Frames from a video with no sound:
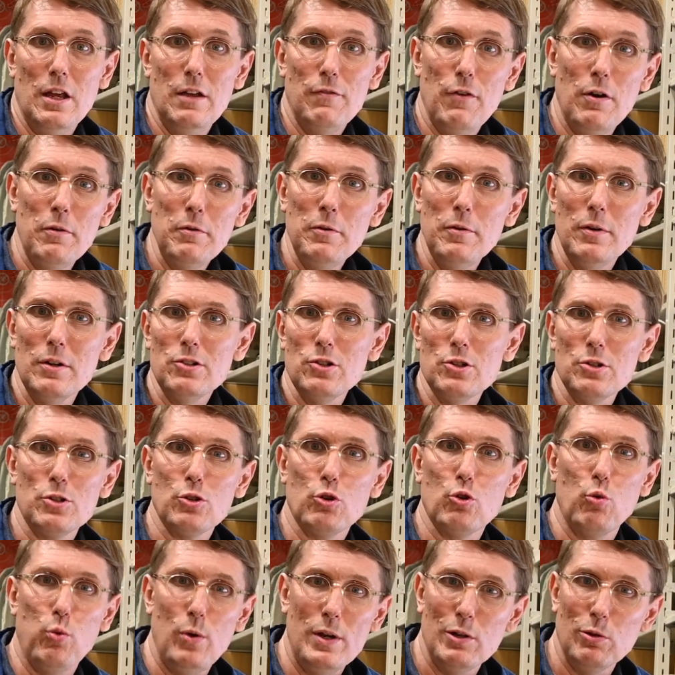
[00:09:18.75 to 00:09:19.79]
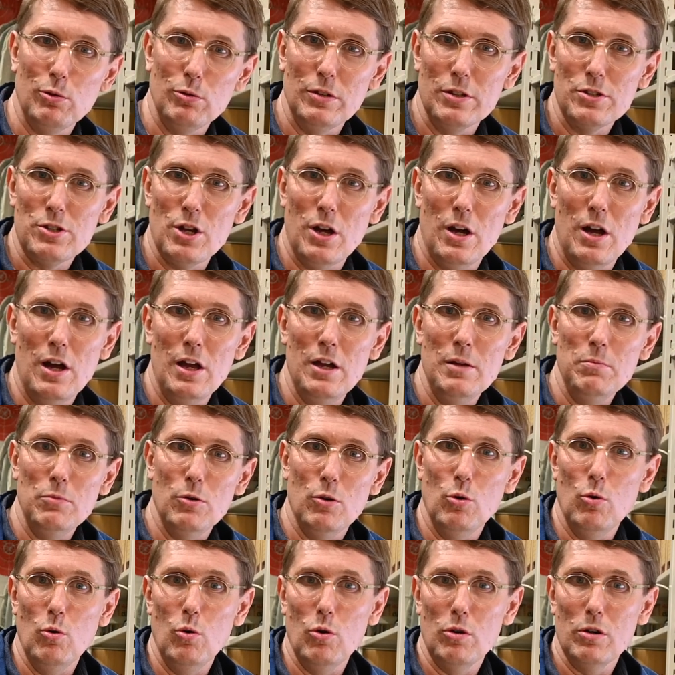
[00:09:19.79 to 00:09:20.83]
If everyone just quit all the time,
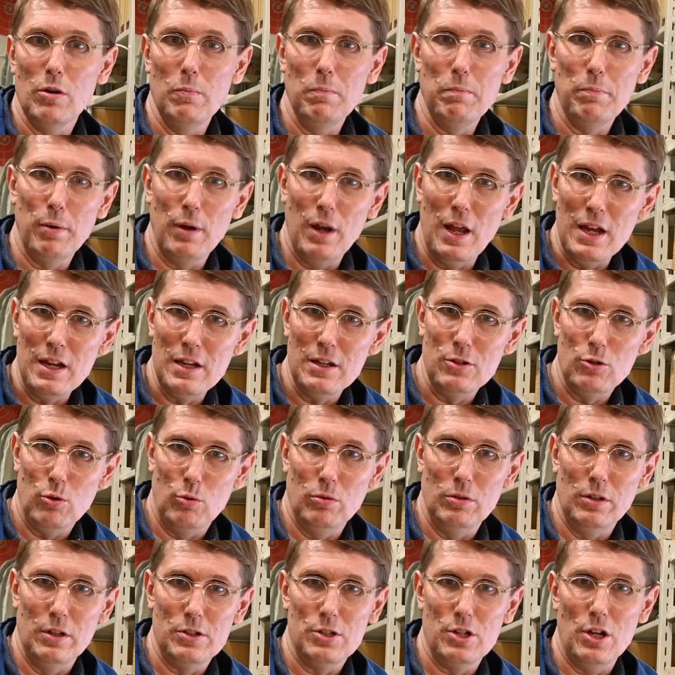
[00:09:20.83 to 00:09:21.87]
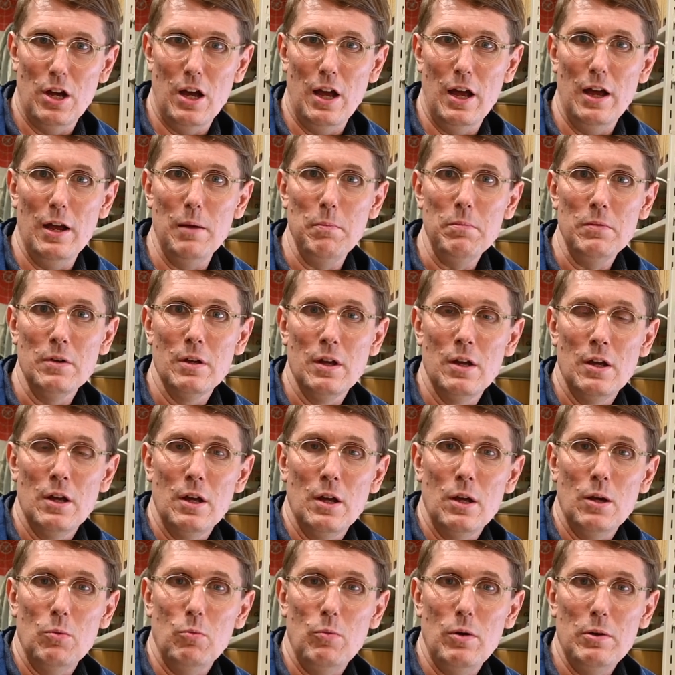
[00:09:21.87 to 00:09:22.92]
or complained all the time,
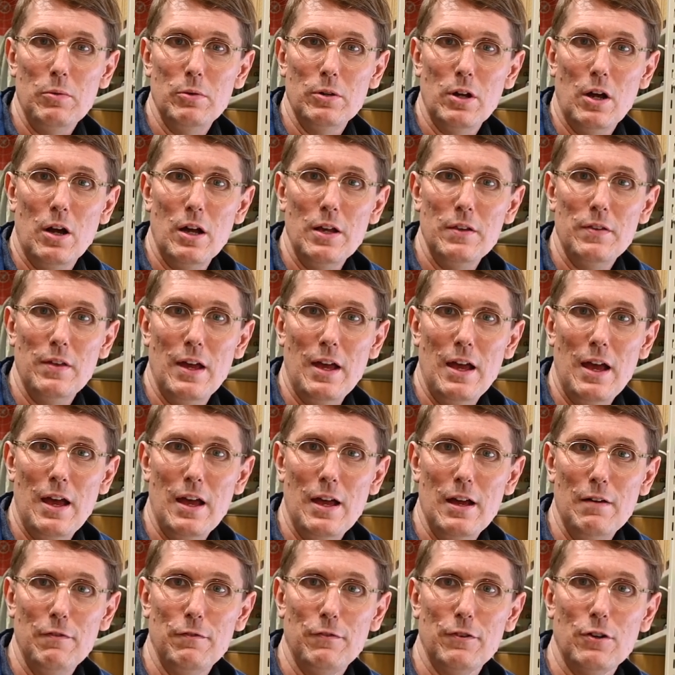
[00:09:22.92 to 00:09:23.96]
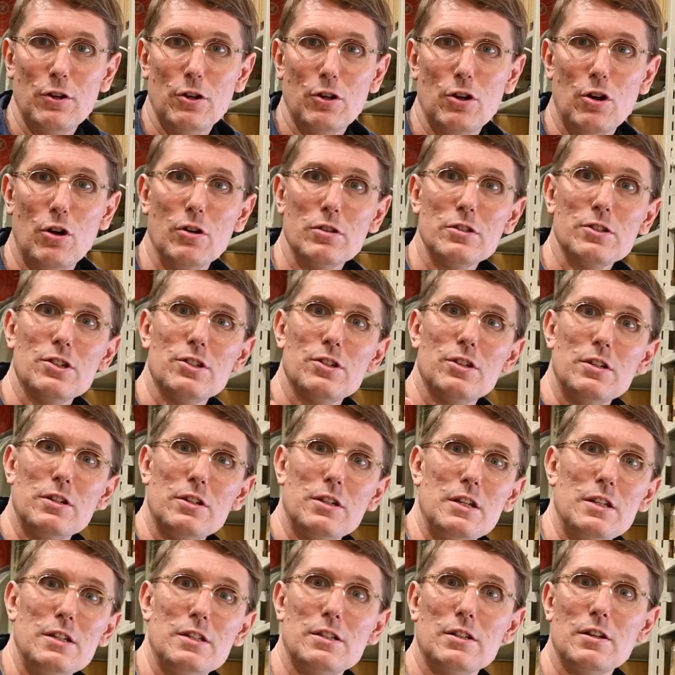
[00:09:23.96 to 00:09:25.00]
we would either have constant
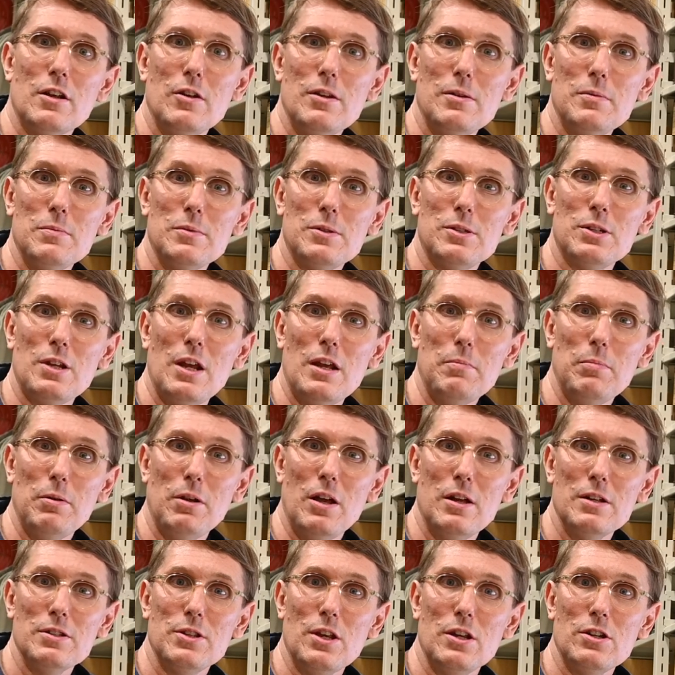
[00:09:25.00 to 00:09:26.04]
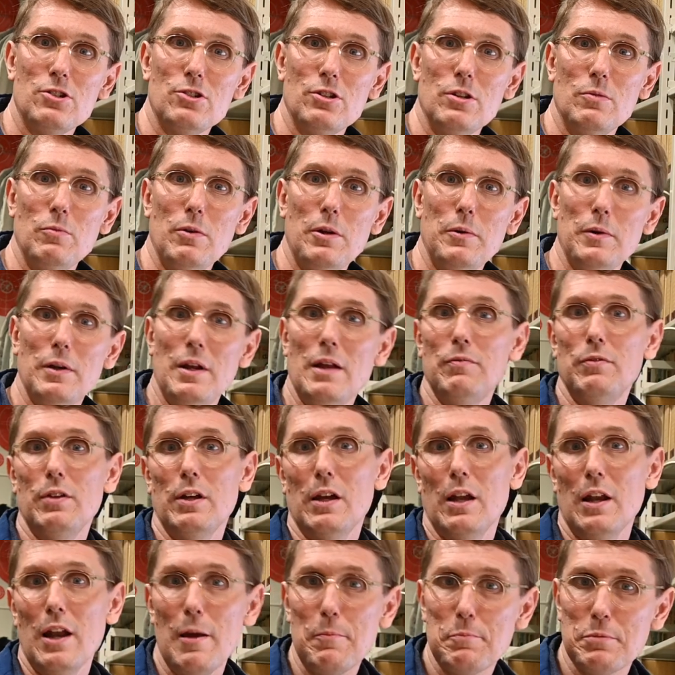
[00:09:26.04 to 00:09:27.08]
destabilization, we would have the
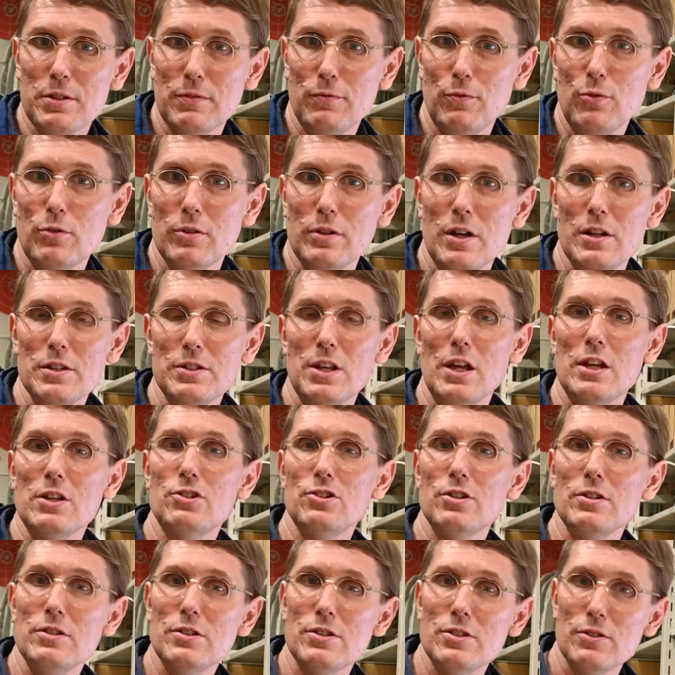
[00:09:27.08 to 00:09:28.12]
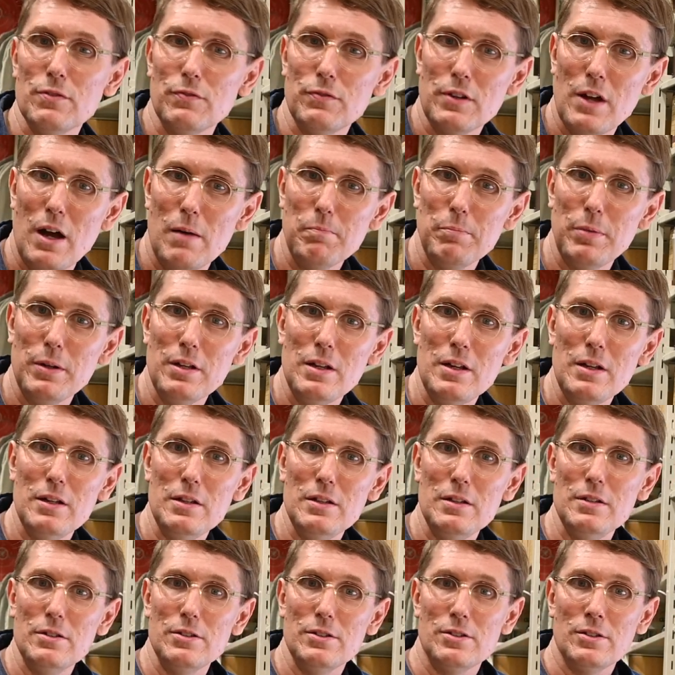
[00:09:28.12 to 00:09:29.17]
collapse of organizations, of
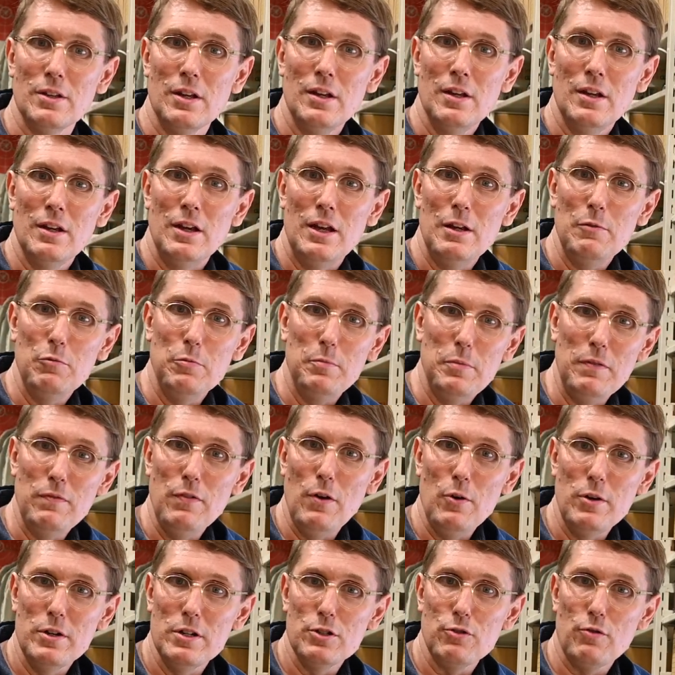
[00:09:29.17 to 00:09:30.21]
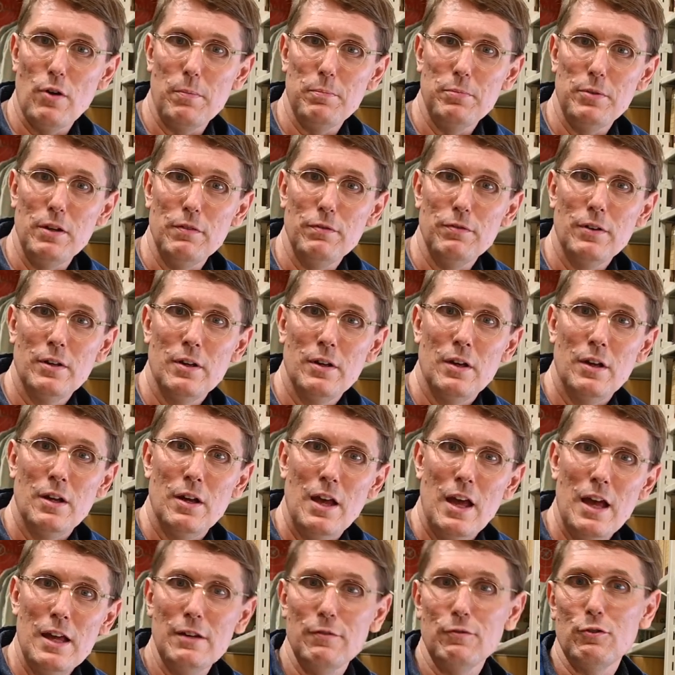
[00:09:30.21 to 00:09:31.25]
companies. It would be very disruptive.
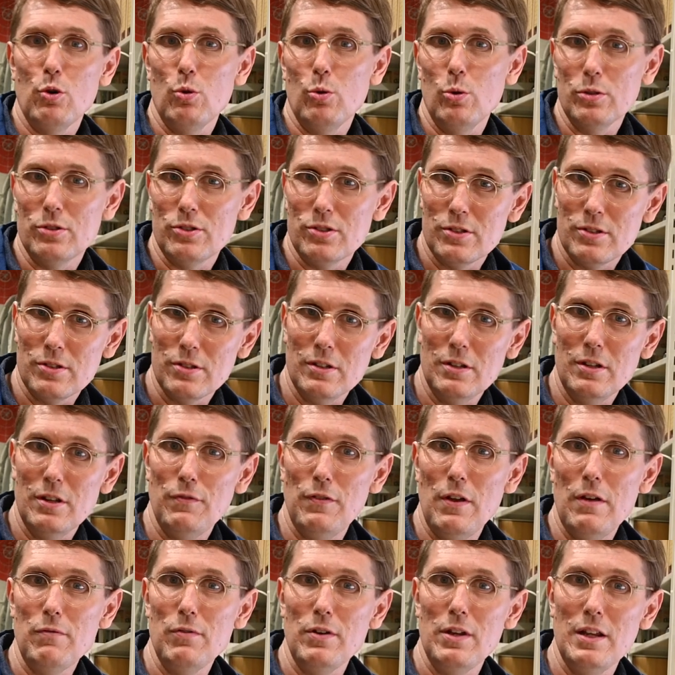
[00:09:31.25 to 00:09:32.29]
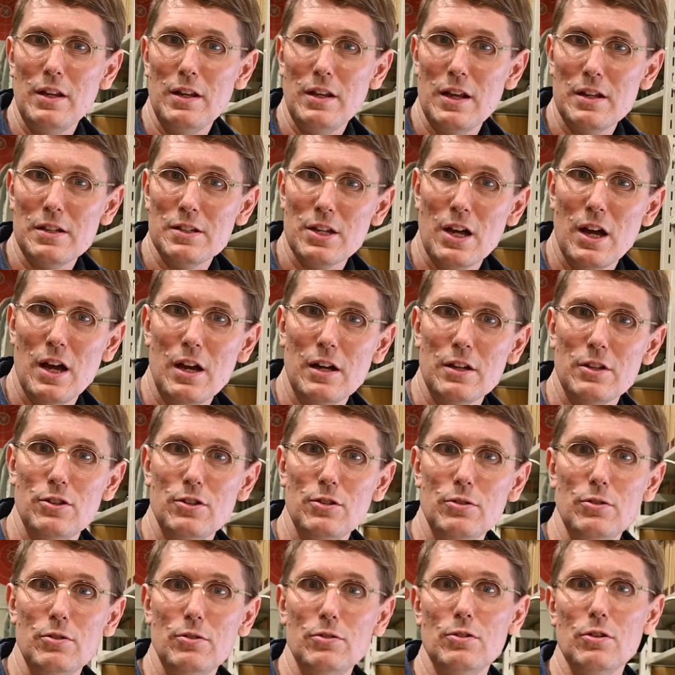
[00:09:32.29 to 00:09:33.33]
And of course, if everything gets
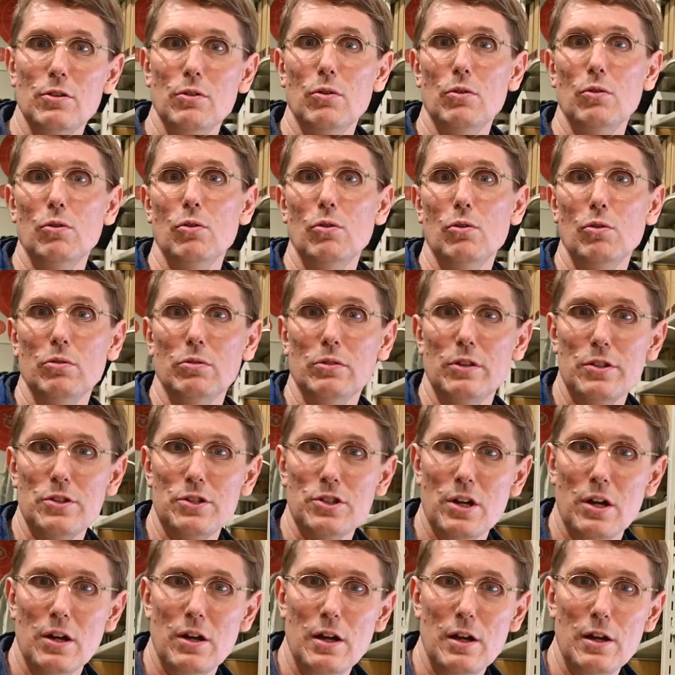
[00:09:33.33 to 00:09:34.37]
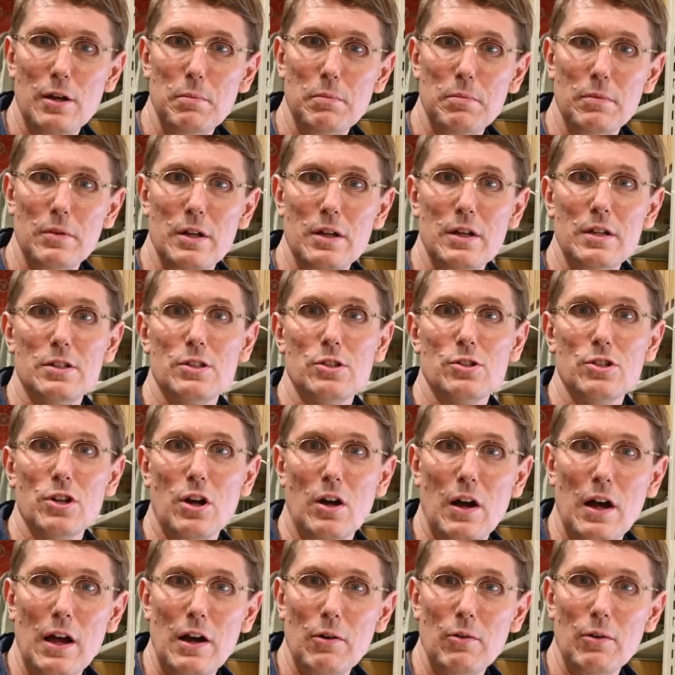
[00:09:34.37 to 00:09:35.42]
argued all the time, it's
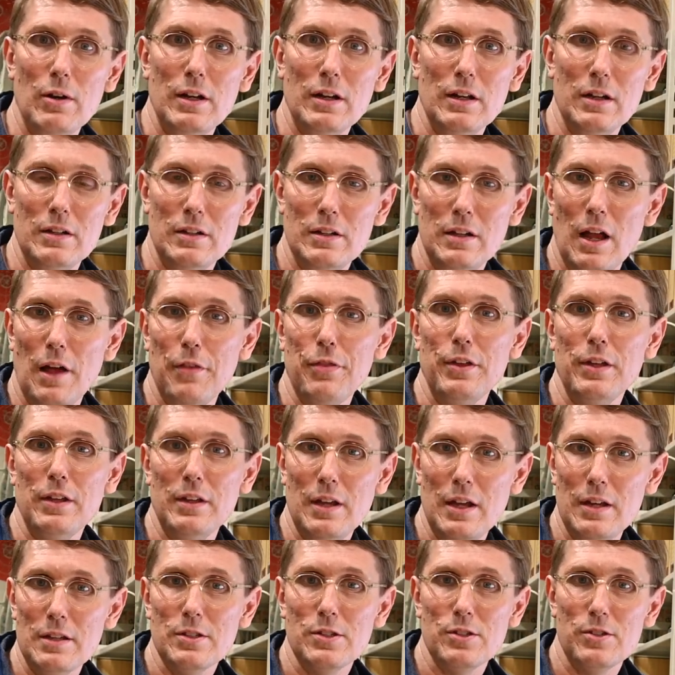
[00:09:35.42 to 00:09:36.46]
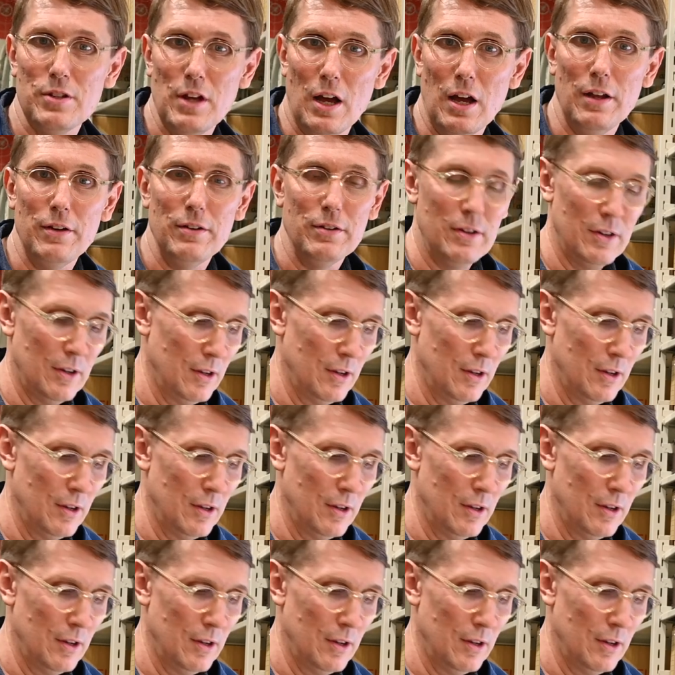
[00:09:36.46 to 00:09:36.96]
tiring and nothing gets done.